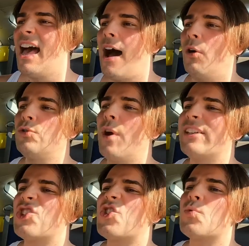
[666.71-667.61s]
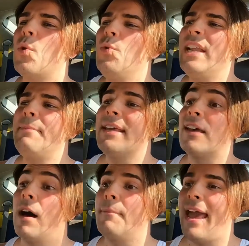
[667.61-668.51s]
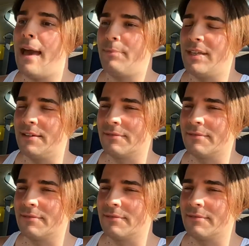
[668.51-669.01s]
How do I truly become happy?